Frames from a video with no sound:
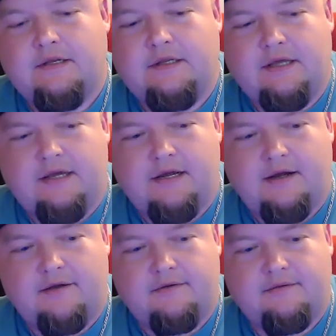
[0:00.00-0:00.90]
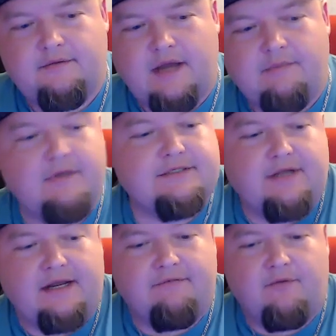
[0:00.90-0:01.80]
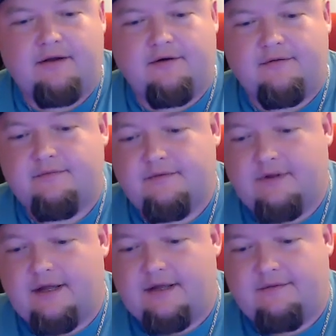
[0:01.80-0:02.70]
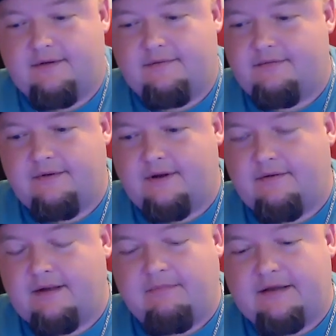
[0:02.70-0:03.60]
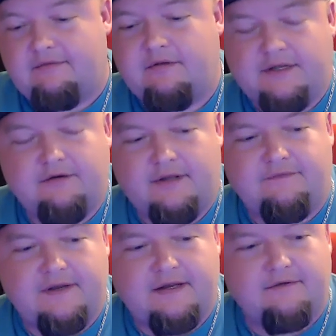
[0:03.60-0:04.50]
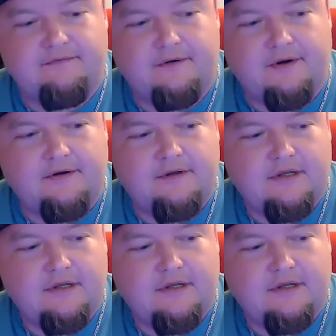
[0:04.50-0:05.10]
Yeah, I miss not having White Girl. I, I, I'm like literally fiending for it.